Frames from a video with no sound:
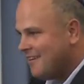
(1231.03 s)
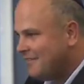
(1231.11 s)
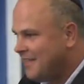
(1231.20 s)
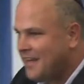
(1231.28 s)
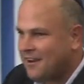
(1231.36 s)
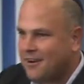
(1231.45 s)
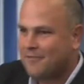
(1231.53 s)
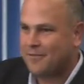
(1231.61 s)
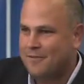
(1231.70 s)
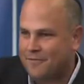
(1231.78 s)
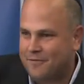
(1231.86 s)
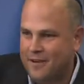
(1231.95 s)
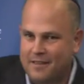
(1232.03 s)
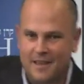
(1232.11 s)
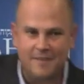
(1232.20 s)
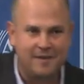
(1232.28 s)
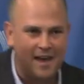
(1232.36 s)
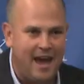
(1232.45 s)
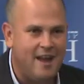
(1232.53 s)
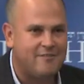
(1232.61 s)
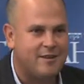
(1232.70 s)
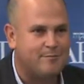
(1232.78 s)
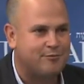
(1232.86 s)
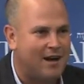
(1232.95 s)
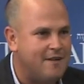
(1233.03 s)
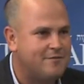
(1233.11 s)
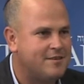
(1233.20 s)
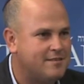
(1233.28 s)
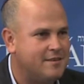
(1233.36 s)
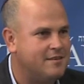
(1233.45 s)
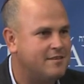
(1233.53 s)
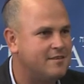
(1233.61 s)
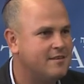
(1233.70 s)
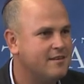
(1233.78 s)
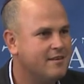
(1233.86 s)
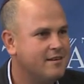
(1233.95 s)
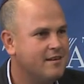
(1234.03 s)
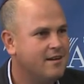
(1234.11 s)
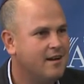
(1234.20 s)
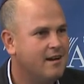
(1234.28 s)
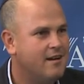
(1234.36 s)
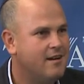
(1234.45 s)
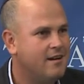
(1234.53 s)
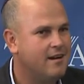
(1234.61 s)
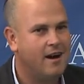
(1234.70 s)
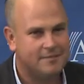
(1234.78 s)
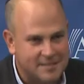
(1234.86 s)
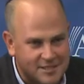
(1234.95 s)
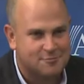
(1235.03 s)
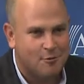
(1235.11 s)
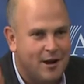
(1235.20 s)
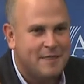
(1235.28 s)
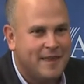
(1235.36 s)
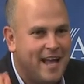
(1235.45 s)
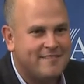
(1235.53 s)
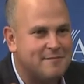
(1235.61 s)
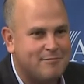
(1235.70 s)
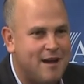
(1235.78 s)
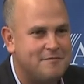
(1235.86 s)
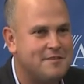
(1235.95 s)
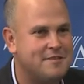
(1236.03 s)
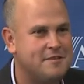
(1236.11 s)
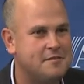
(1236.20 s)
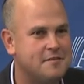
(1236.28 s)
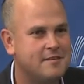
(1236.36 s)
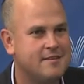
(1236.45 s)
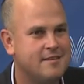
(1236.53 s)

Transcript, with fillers: that are fulfilling the ancient prophecies are destroying the ancient prophecies?